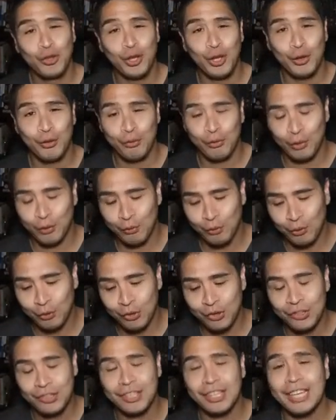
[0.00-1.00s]
If you
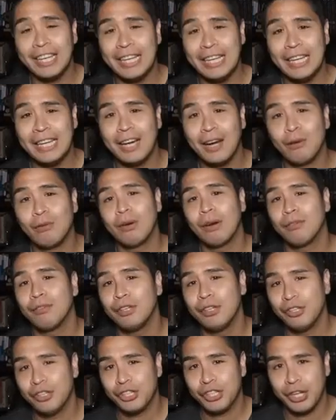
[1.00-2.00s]
see a
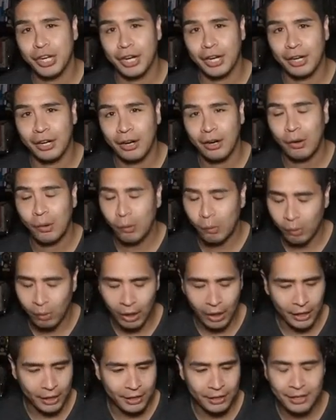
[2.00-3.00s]
revenue share,
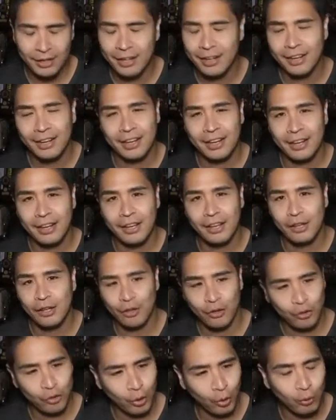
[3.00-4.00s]
run.
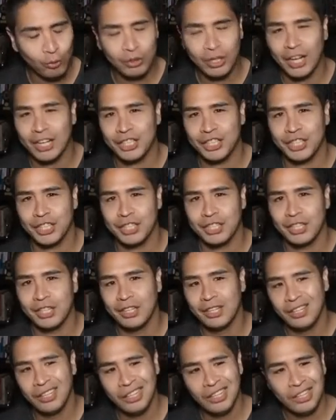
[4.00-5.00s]
Don't touch it.
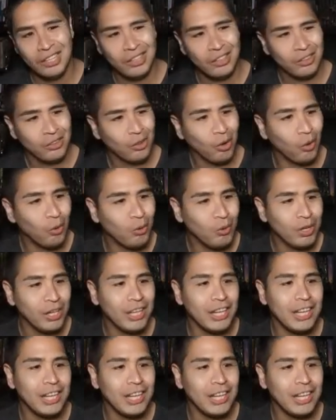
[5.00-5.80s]
Don't